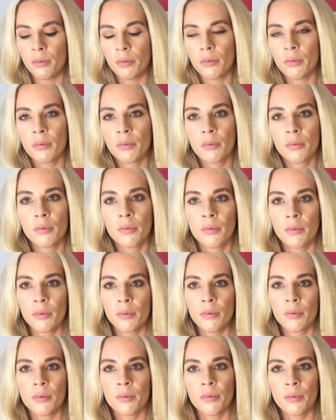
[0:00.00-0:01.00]

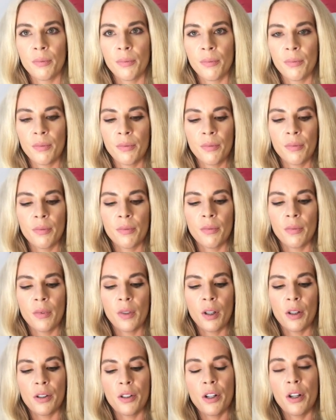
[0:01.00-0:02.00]

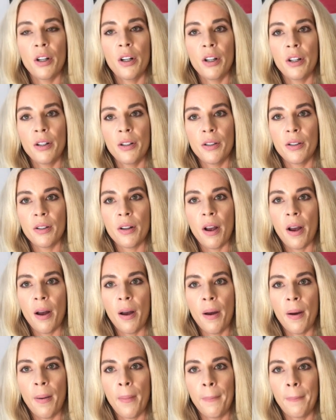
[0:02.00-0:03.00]
I do lose
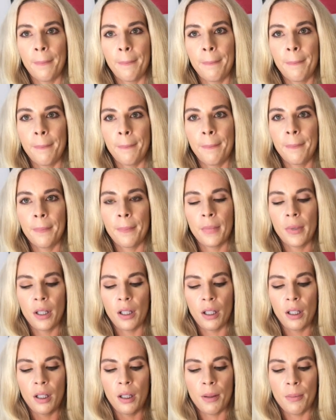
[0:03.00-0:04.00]

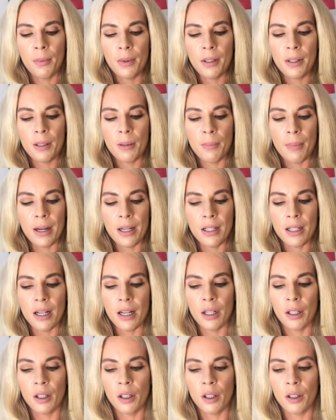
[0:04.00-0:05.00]
my
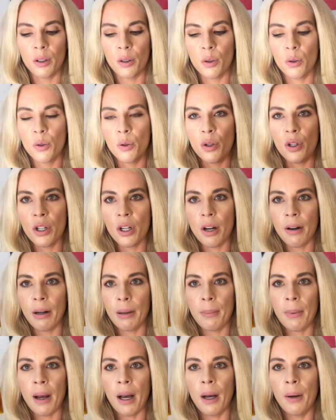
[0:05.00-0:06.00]
spending cautionary
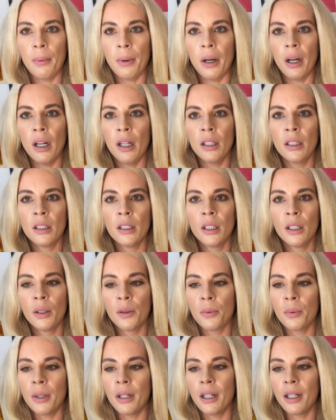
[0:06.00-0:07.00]
power
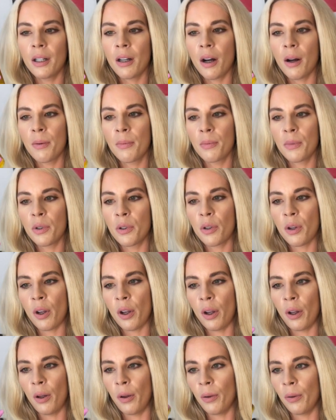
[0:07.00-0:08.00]
when it comes
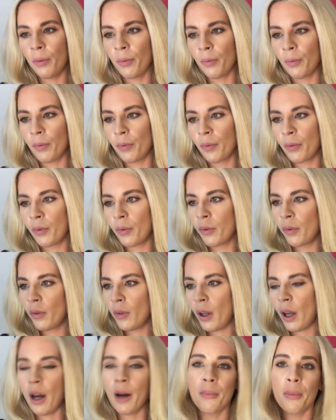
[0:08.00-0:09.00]
to
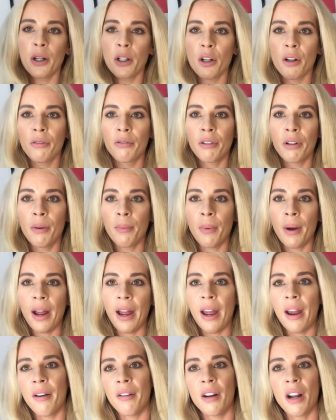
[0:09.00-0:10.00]
how much I've ruined my
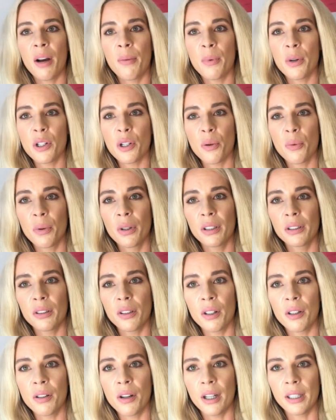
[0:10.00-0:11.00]
hair and how much I want it
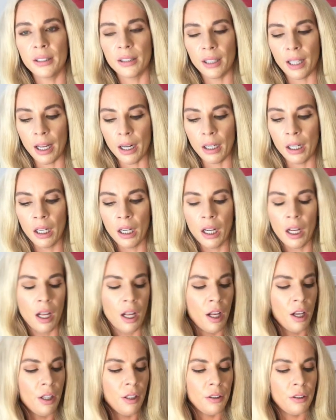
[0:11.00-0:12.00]
to look nice again.
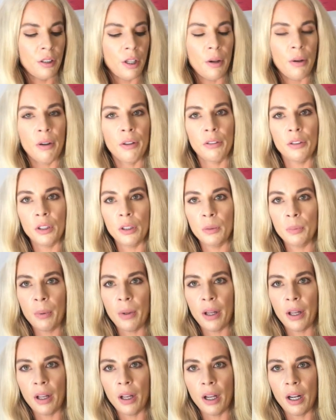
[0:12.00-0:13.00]
So I've just
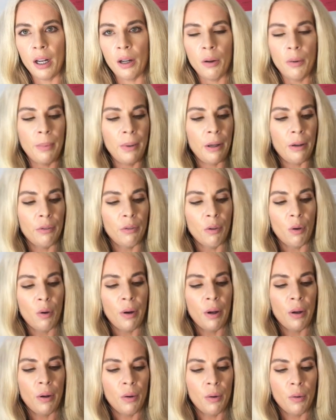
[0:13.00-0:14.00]
put a little bit of
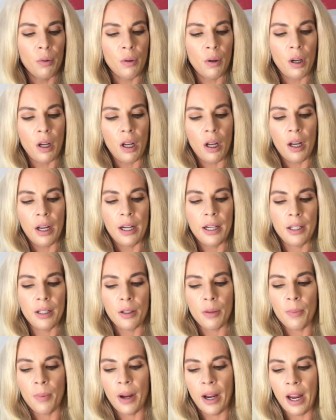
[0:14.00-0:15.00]
oil
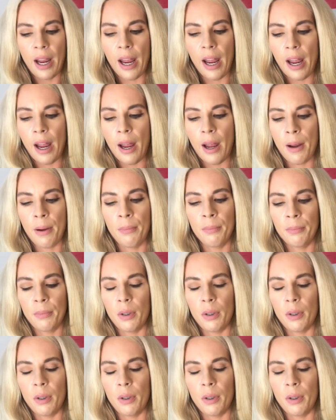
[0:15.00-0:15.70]
into my hair,